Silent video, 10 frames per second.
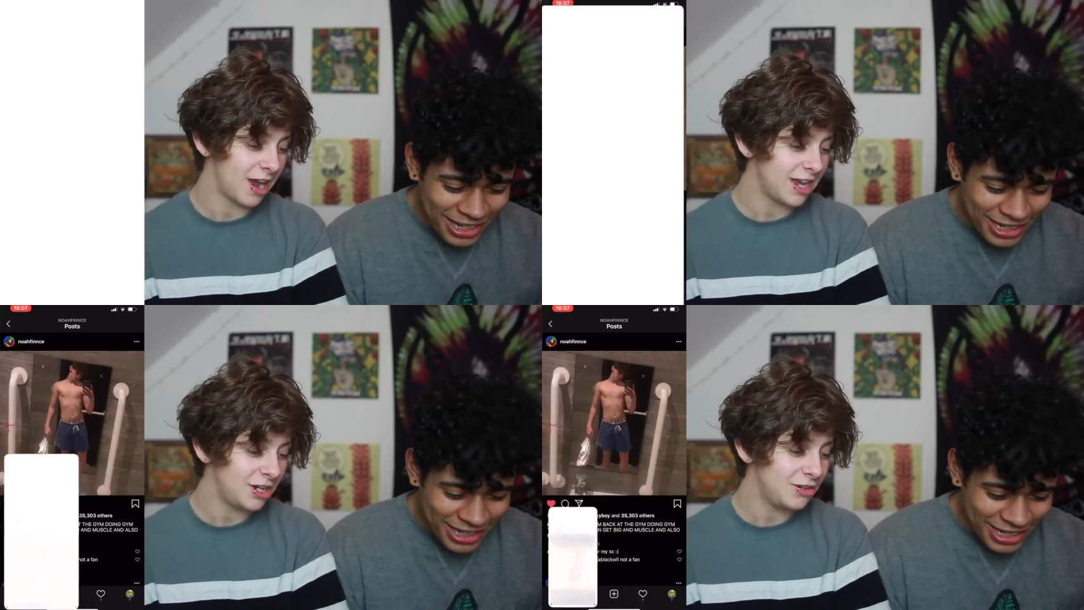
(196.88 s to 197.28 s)

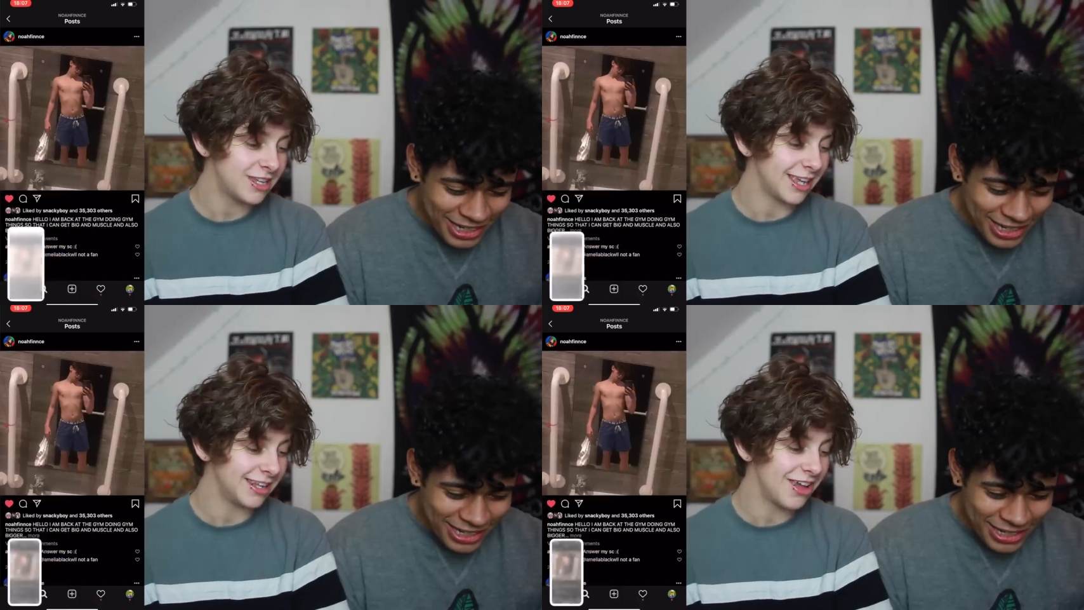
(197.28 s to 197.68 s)
Speaker 1: Fine,
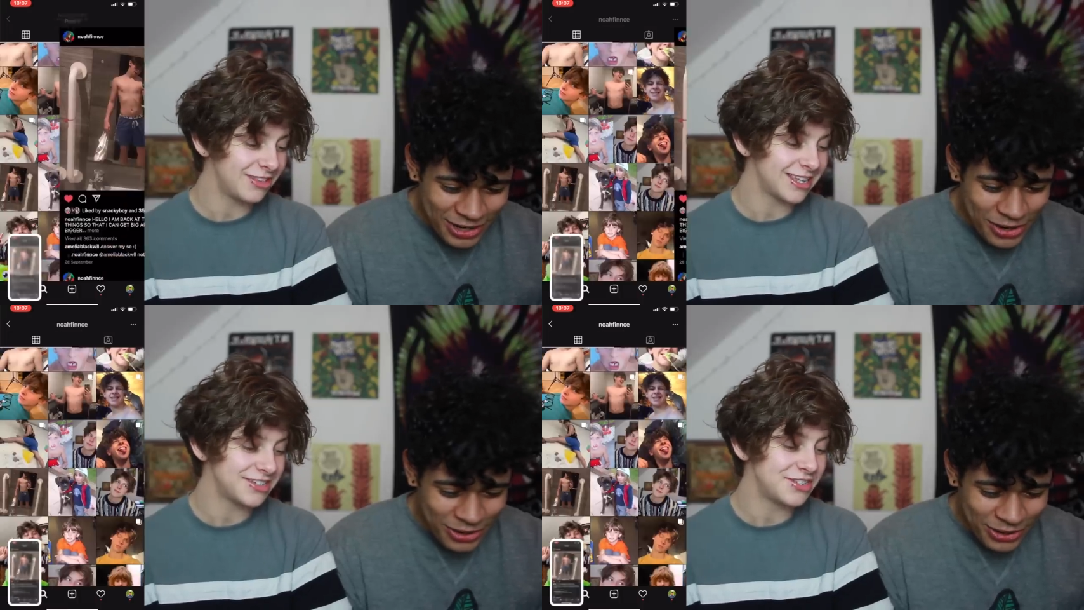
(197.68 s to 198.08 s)
use it. No,
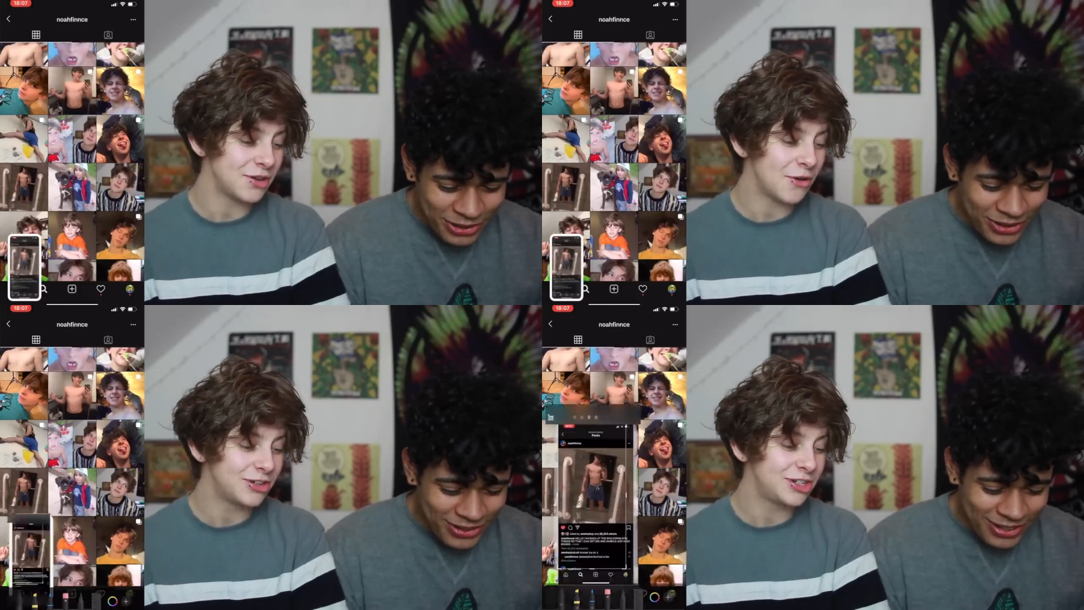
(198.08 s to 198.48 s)
no this no, is
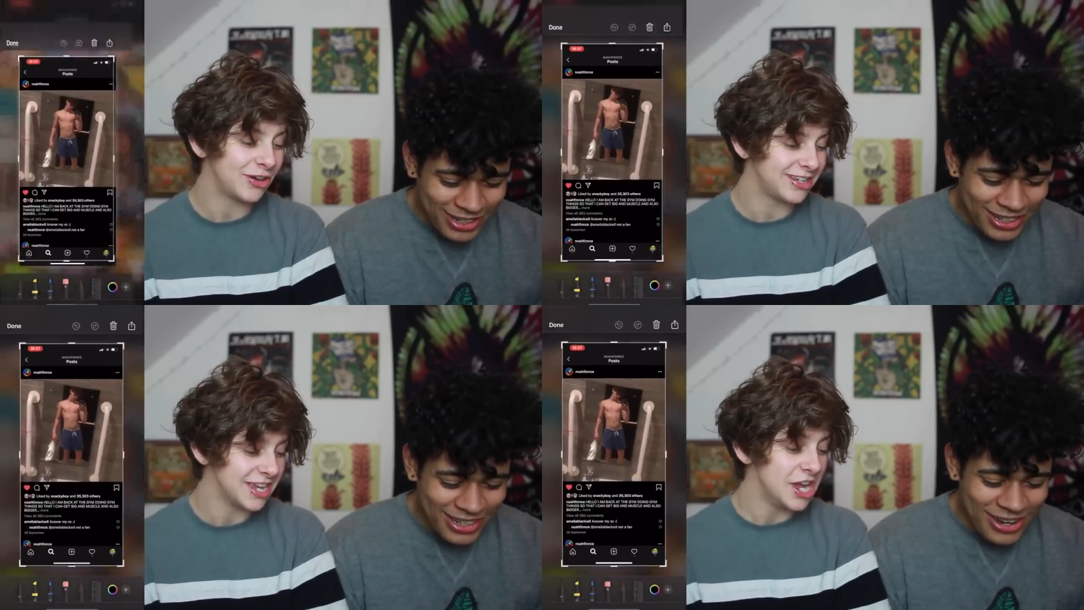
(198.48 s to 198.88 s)
no. your
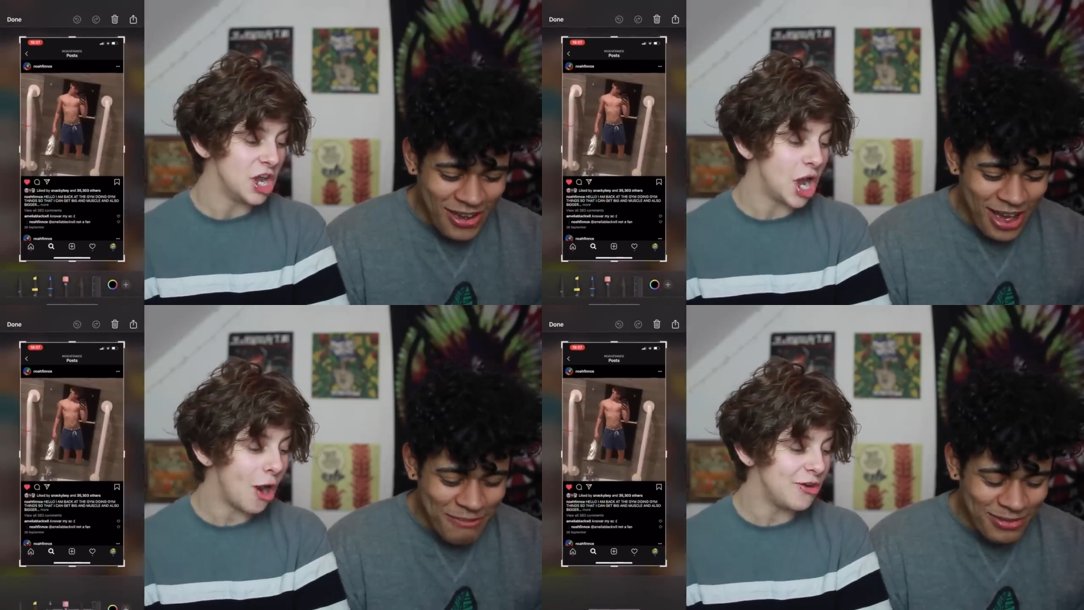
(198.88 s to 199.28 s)
choice.
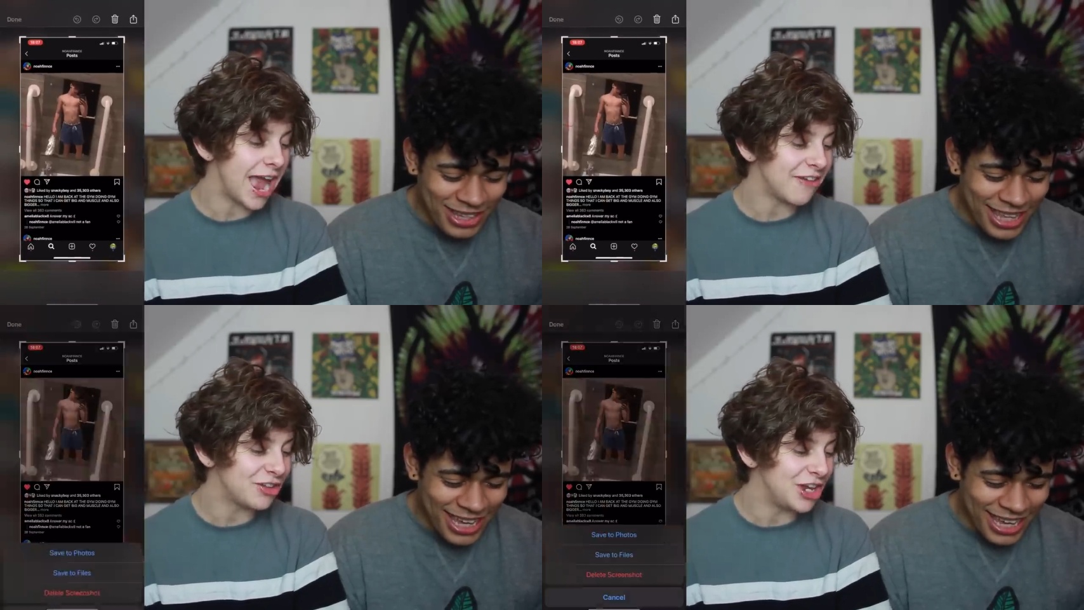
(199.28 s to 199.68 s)
No, no
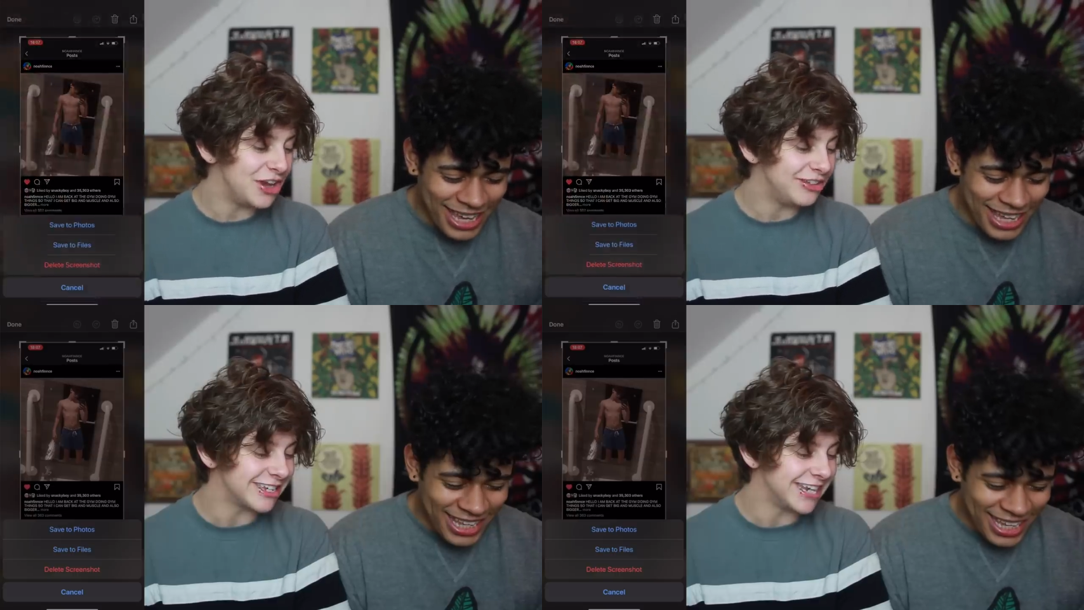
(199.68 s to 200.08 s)
you have to it.
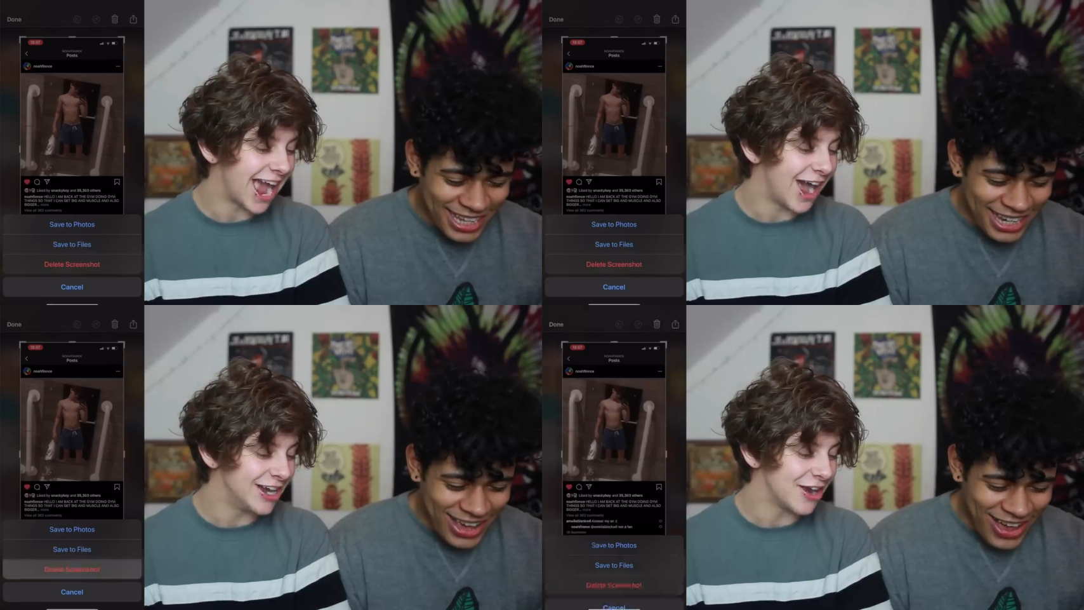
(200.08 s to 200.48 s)
use it
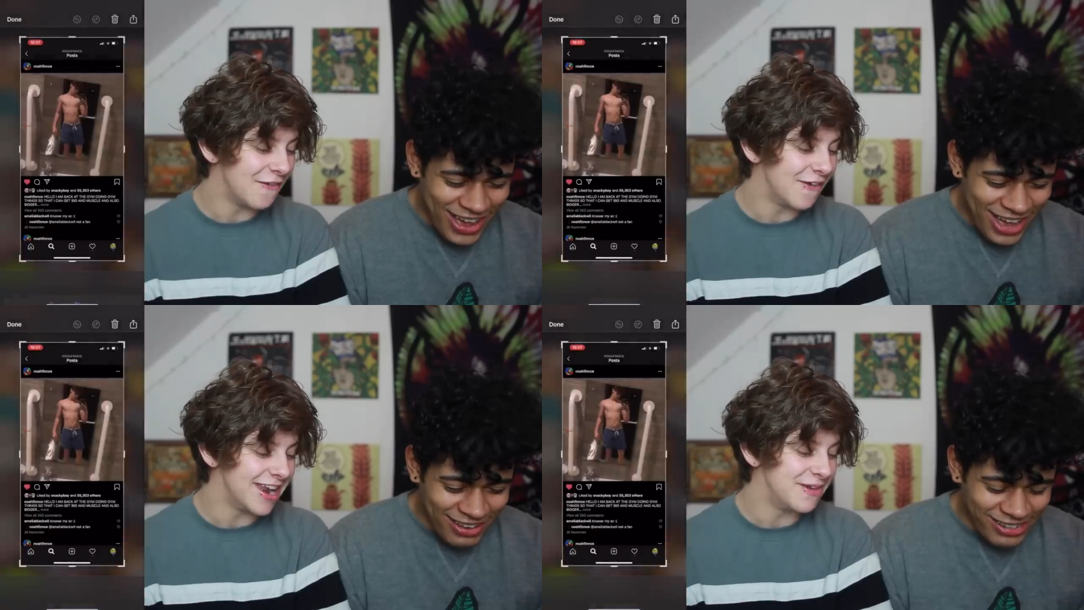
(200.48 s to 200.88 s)
now. No, I
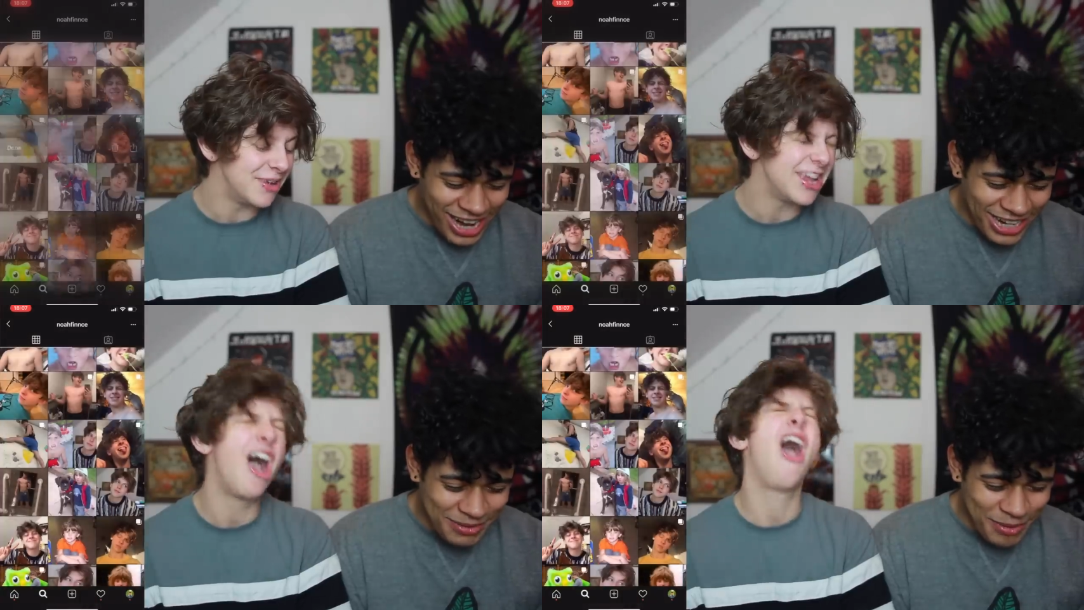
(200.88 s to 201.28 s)
don't want I it. I
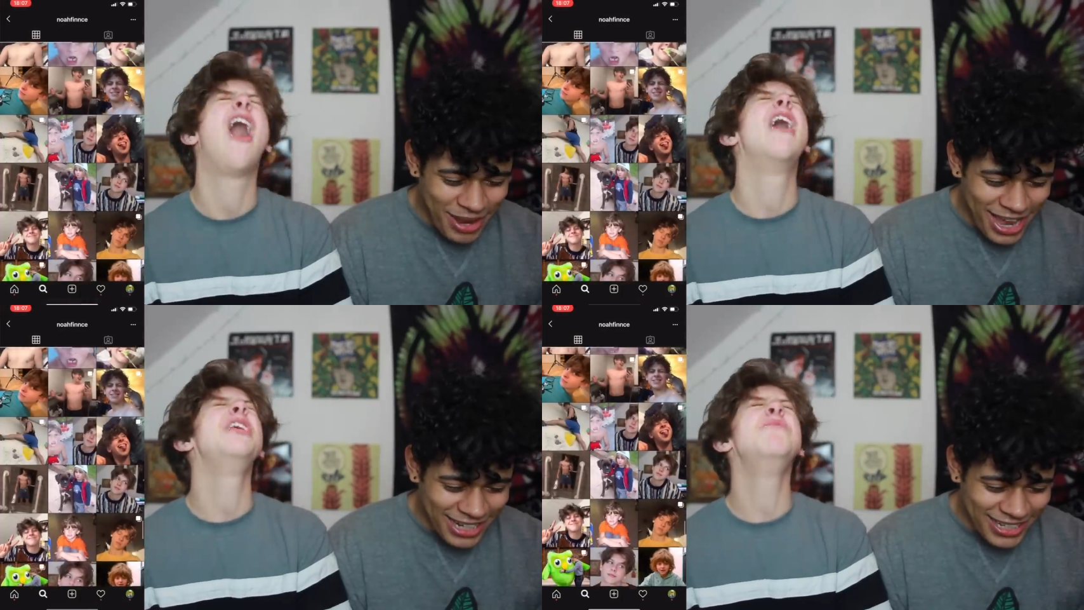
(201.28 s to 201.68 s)
changed my
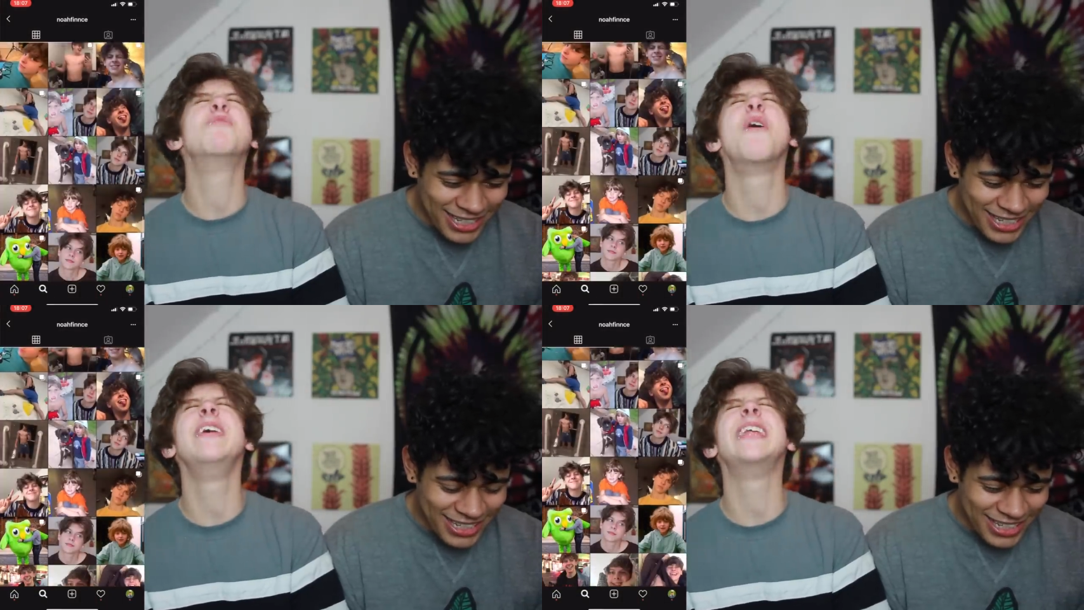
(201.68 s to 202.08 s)
mind. You
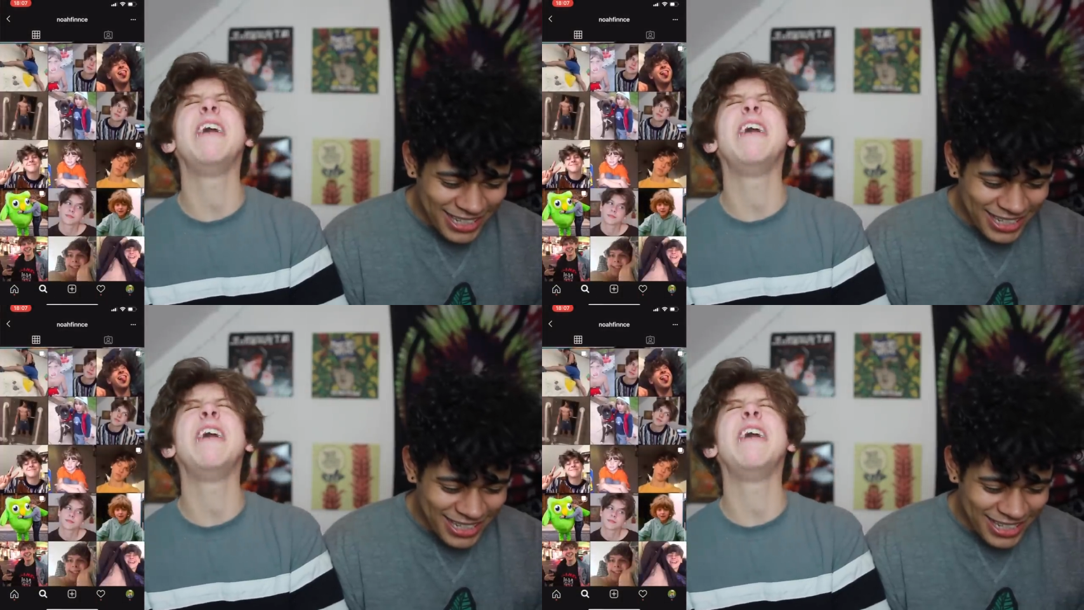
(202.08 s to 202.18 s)
ruined